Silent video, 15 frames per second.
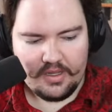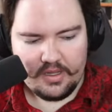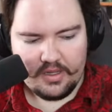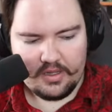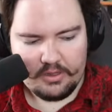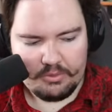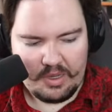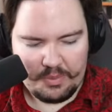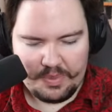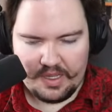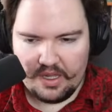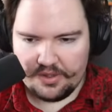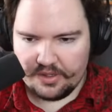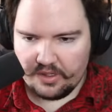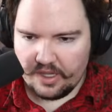There might be
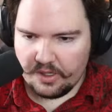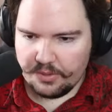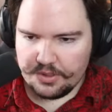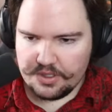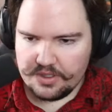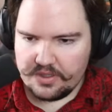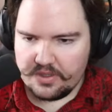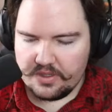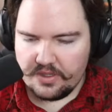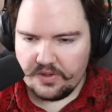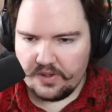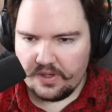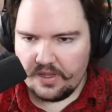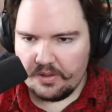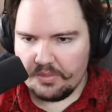other languages in
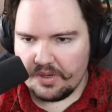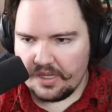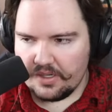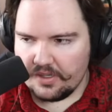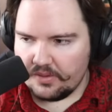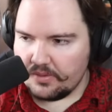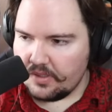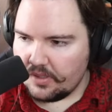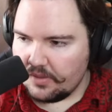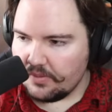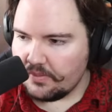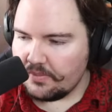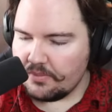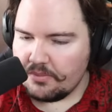Unity, but I don't know.